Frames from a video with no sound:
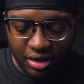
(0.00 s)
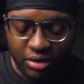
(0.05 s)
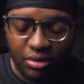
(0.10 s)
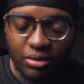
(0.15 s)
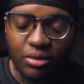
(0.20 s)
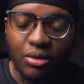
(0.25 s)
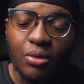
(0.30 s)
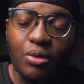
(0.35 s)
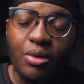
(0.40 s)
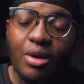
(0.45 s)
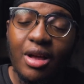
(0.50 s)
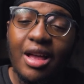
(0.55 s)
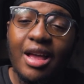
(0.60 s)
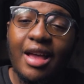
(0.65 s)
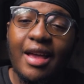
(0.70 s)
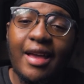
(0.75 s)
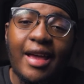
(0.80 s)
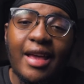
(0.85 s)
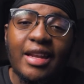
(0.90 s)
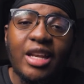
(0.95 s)
and
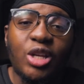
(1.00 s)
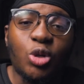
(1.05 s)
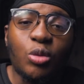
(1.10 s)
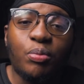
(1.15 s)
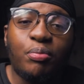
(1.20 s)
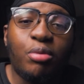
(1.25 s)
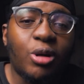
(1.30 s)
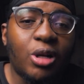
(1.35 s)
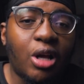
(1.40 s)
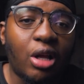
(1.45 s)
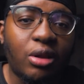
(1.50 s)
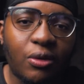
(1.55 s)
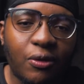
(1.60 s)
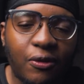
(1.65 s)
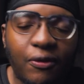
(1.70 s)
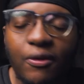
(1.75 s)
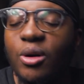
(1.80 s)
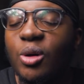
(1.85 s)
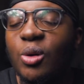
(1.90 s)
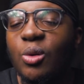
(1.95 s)
then you pull out the
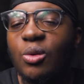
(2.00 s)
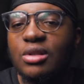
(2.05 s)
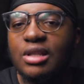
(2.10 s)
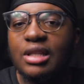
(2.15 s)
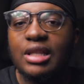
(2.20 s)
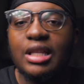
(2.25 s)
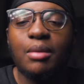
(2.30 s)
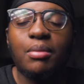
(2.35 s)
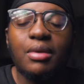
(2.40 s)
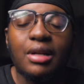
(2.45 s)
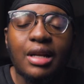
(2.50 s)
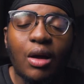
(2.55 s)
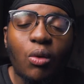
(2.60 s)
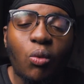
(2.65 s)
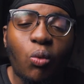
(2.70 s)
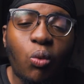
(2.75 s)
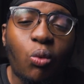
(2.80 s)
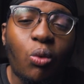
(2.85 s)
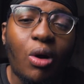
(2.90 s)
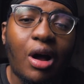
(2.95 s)
photos and they'd be like,
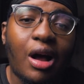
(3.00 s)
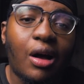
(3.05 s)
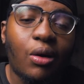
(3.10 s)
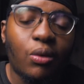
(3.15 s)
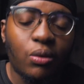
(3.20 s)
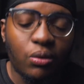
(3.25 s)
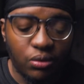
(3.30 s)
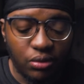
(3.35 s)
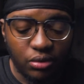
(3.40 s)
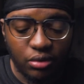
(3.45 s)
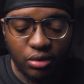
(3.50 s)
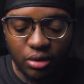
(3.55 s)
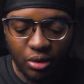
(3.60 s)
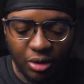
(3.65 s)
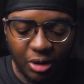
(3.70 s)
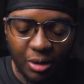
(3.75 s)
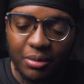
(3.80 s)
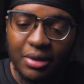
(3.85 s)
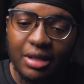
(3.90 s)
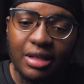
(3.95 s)
wow, you know
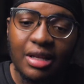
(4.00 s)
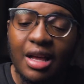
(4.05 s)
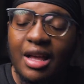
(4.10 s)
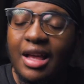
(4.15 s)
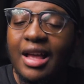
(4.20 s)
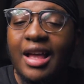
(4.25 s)
what I mean?